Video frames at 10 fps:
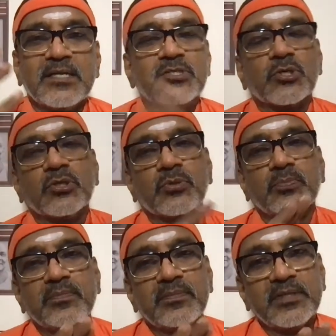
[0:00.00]
So
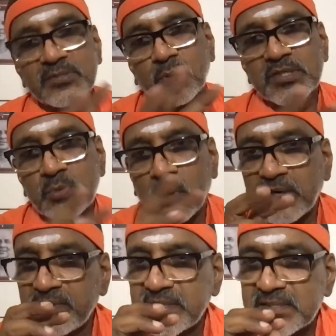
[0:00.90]
this was
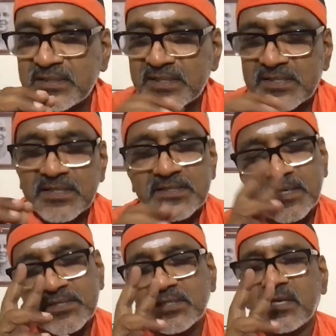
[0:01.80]
what we just
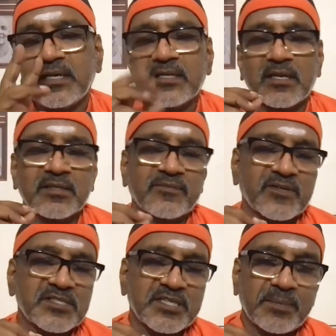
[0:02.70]
discussed little in the
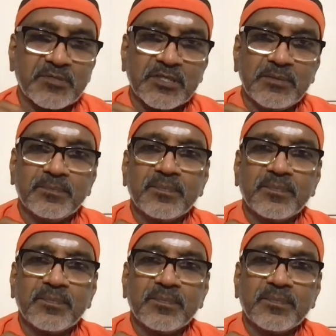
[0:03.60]
first chapter.